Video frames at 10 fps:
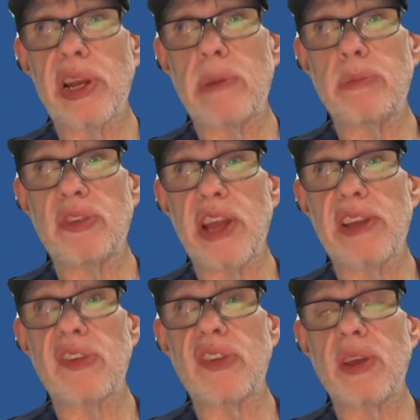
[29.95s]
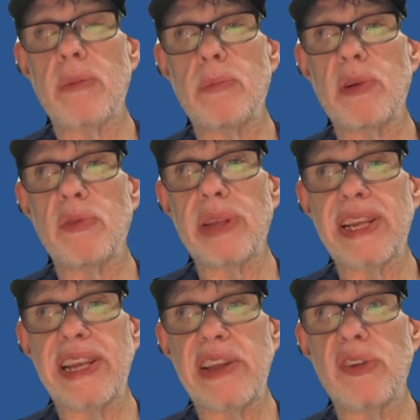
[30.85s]
comes next. But really,
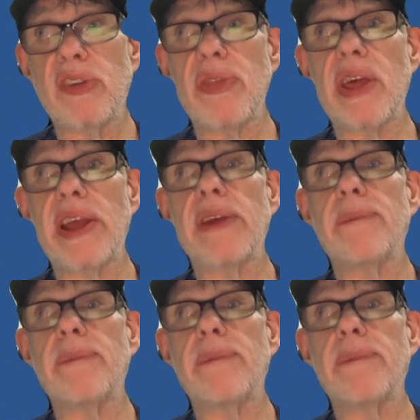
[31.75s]
here's the thing.